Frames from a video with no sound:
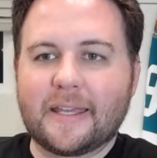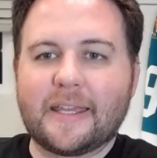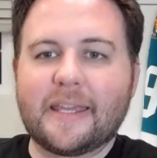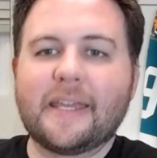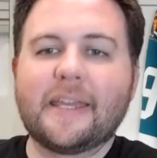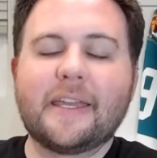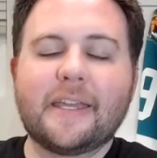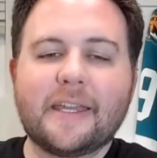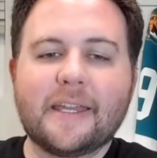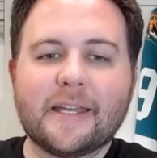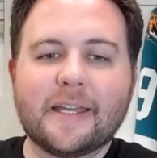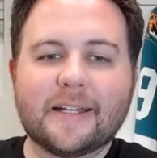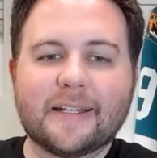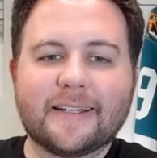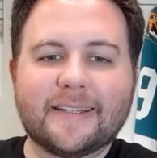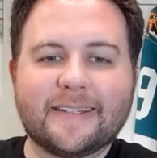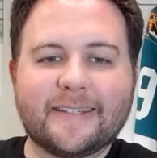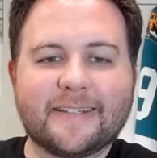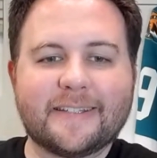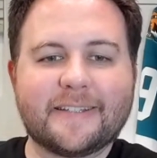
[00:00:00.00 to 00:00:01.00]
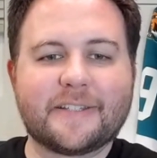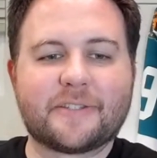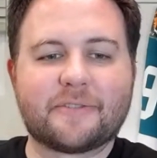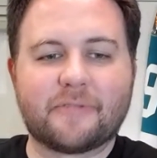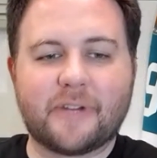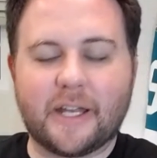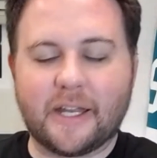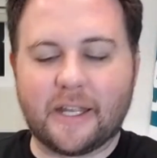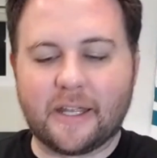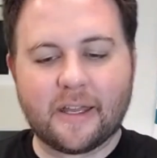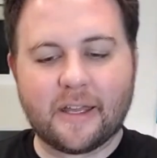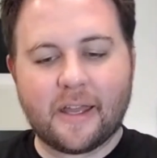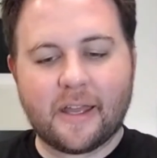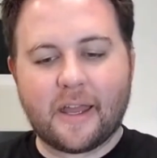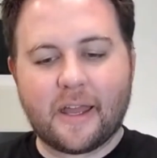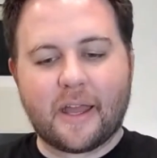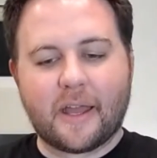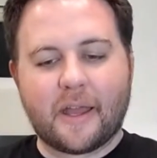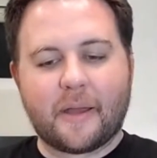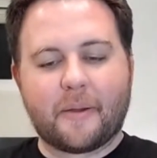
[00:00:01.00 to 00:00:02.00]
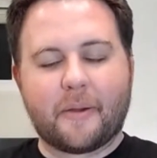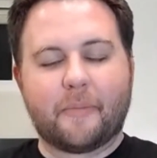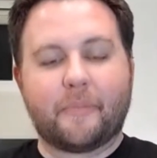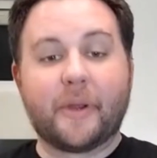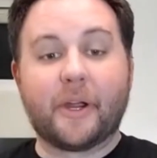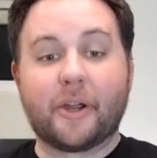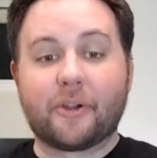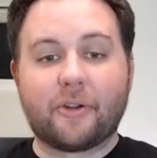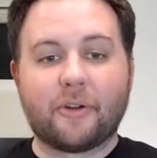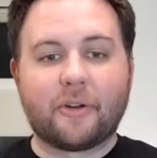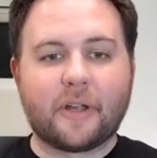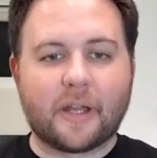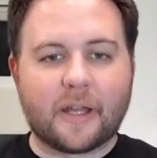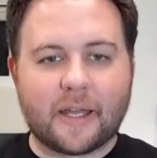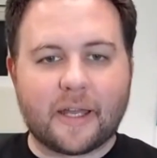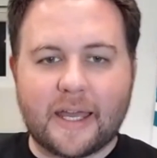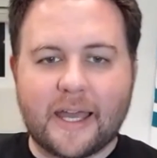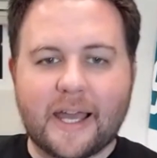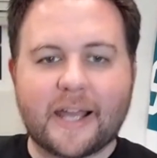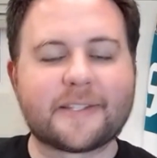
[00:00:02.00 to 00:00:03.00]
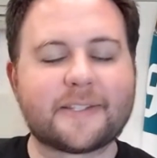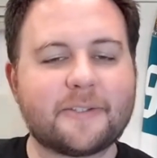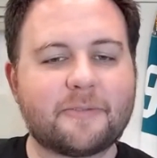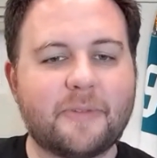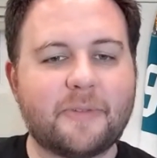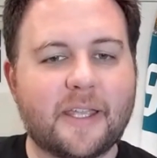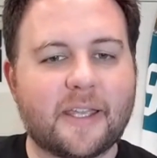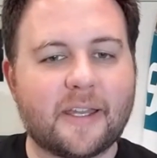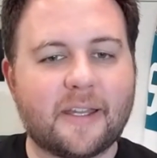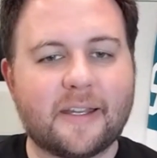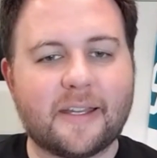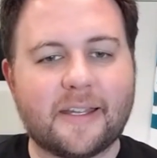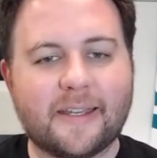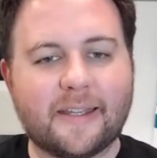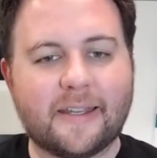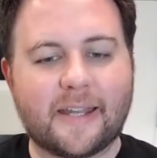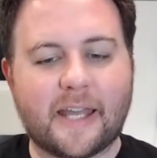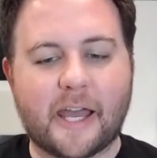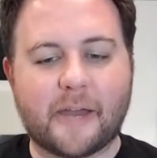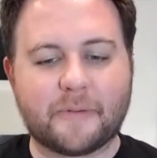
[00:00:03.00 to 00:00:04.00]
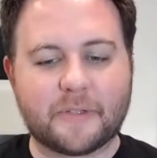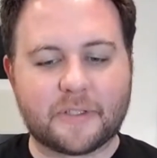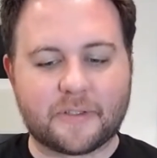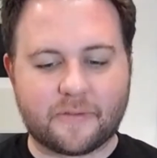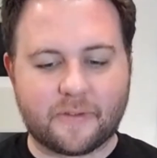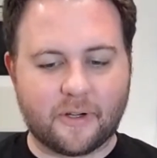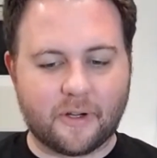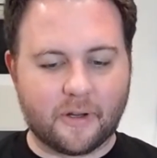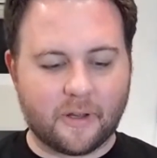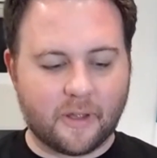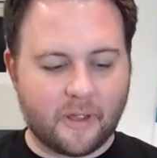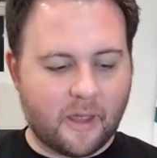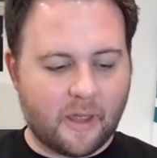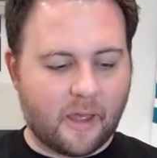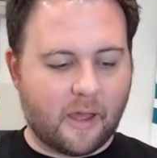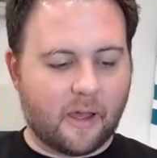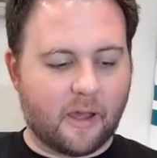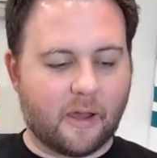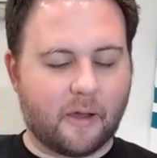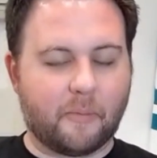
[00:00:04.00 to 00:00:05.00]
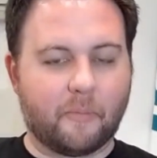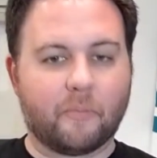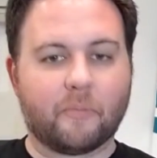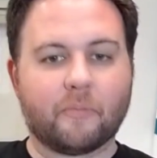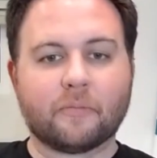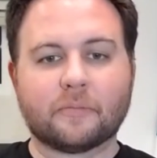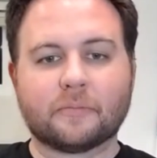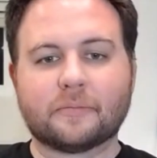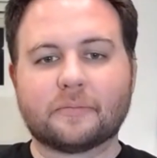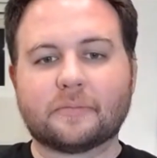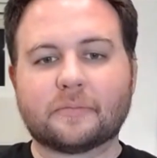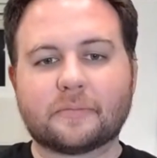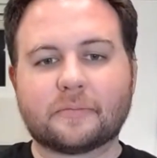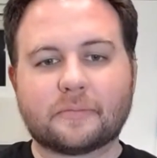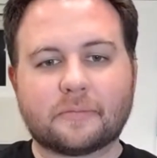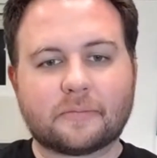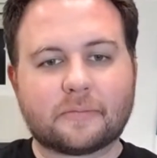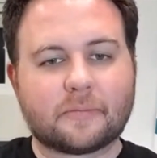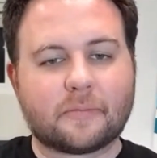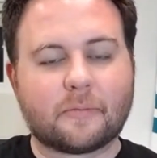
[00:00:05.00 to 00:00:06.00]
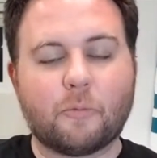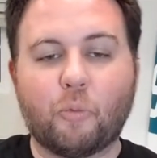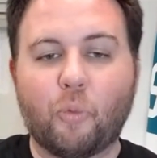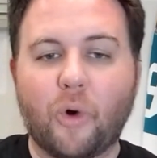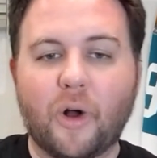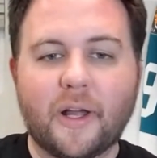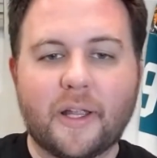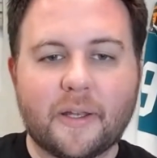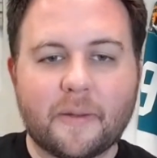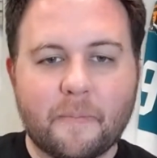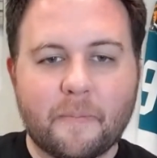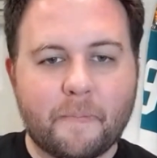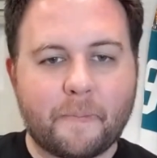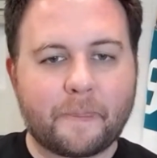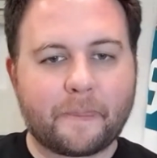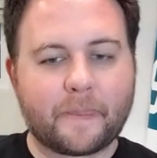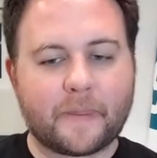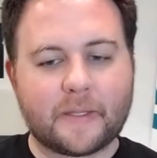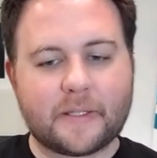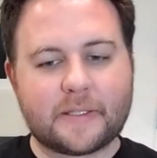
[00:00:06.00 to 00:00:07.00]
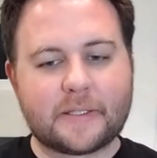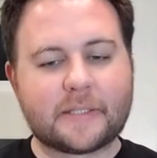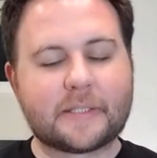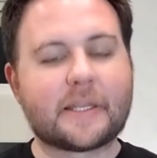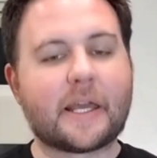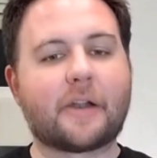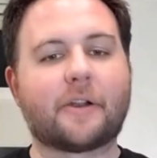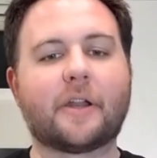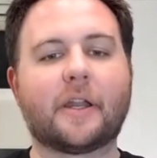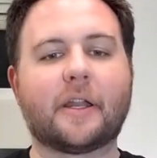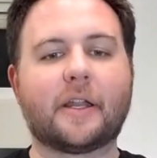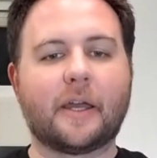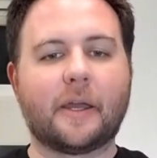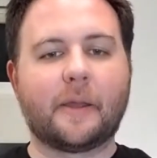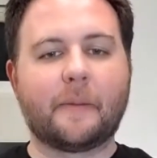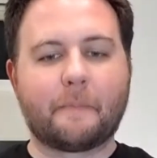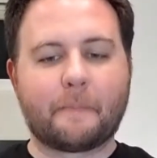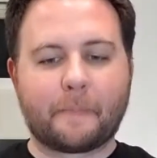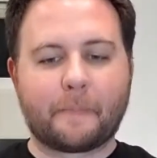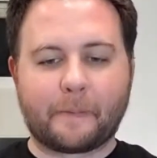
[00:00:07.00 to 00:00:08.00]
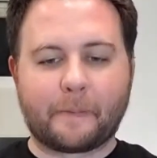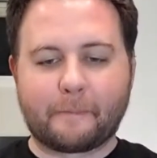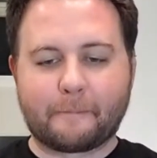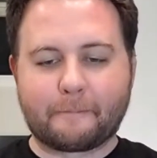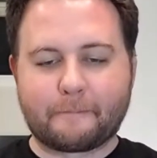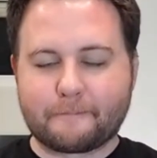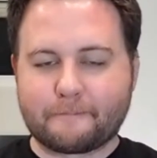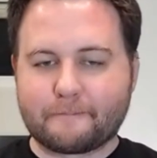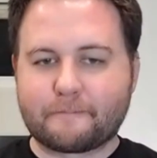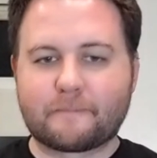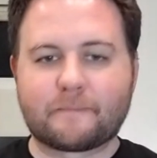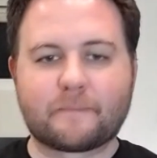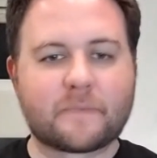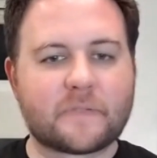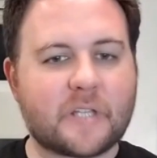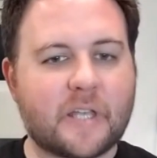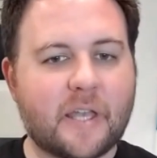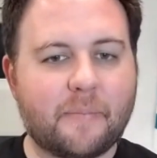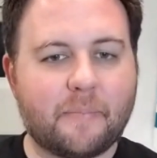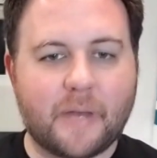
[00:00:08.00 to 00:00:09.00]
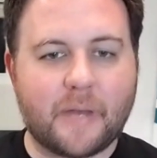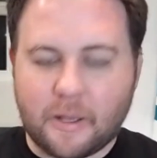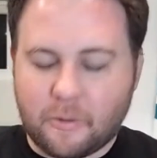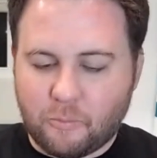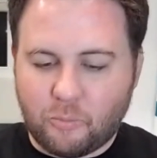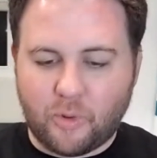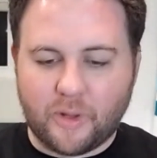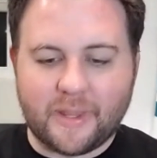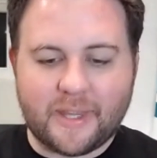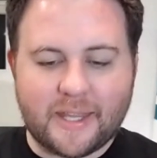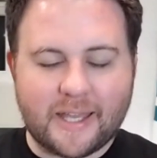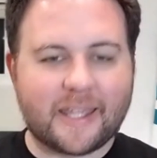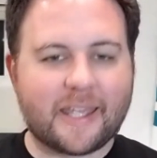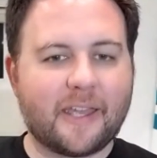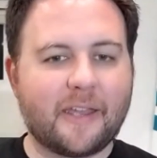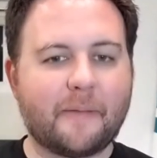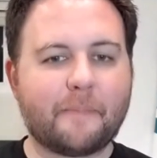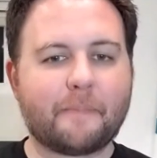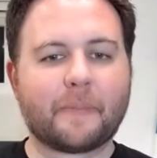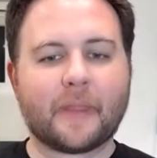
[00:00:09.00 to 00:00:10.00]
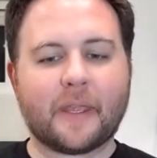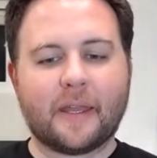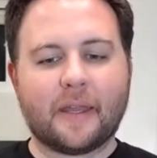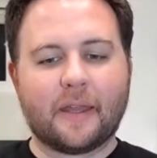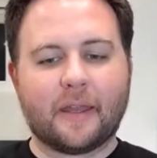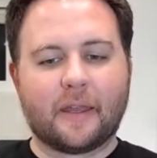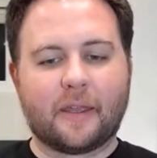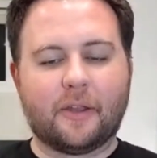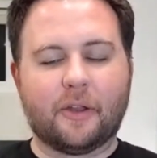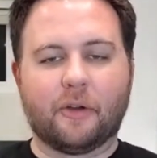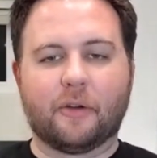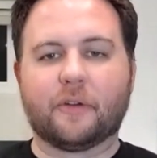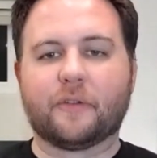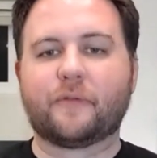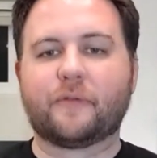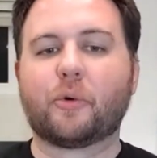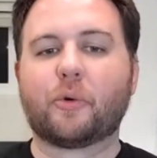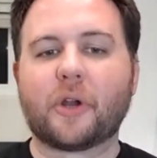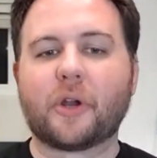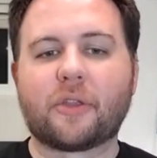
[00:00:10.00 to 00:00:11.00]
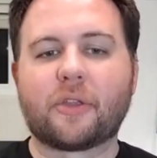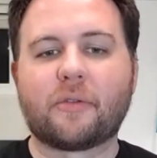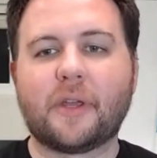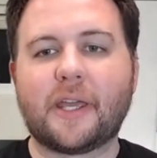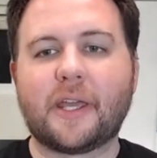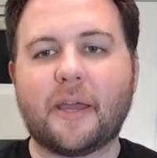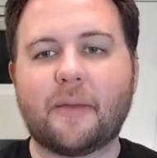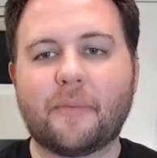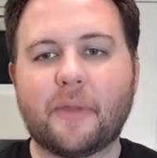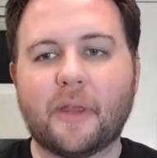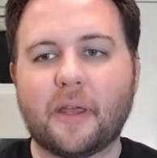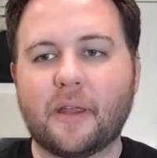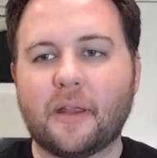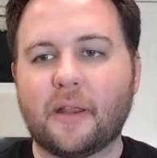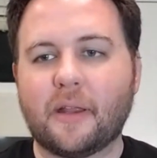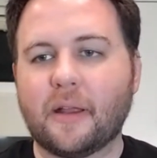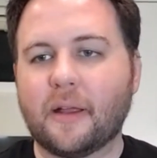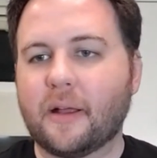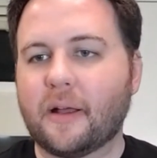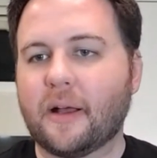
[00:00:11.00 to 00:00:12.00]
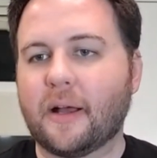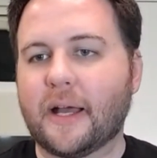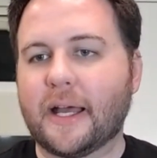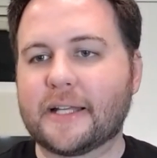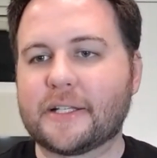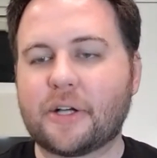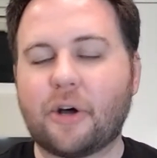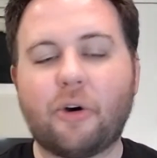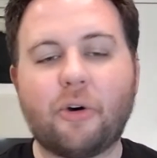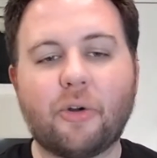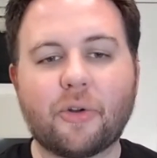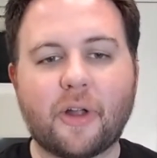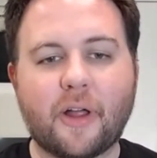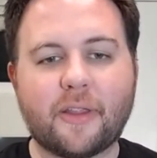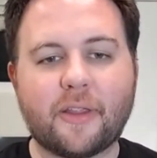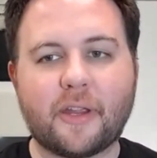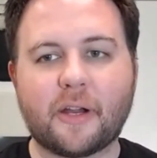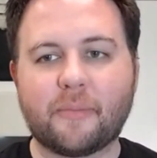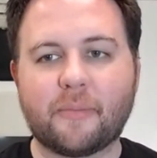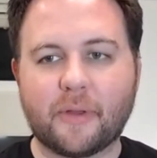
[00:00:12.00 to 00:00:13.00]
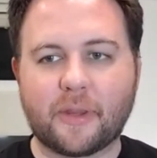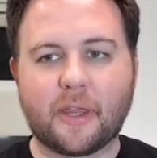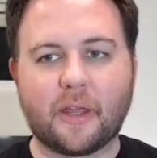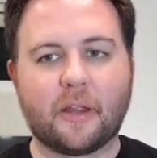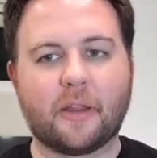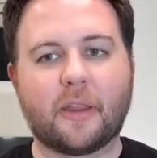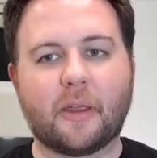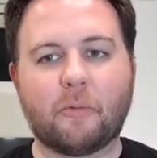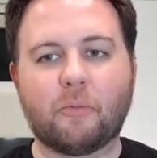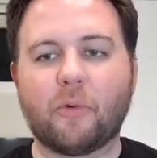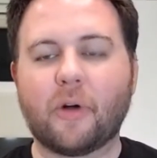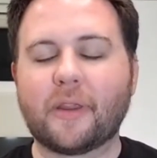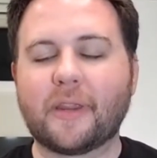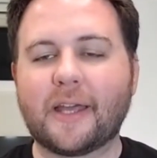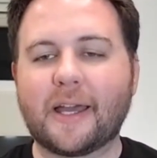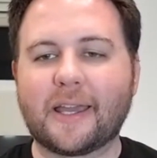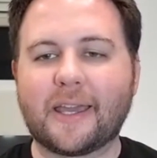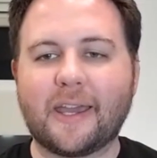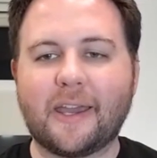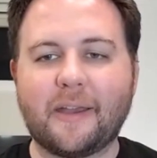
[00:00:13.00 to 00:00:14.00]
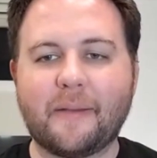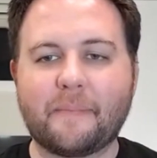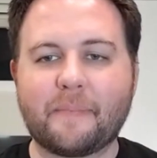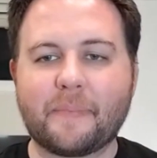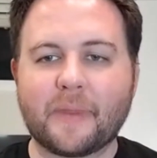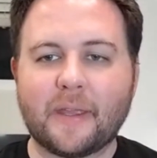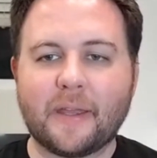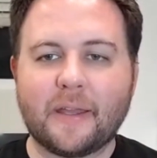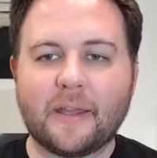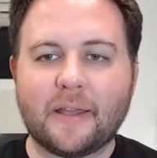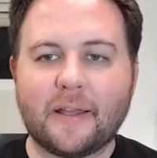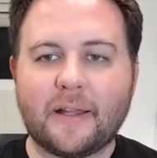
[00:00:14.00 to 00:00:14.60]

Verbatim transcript: He is ready. Barracuda, excellent weekend in Abbotsford. Um, won Saturday night, came back, won that game. You know, a four to three game. They uh, had to hold on there, but they they won that game.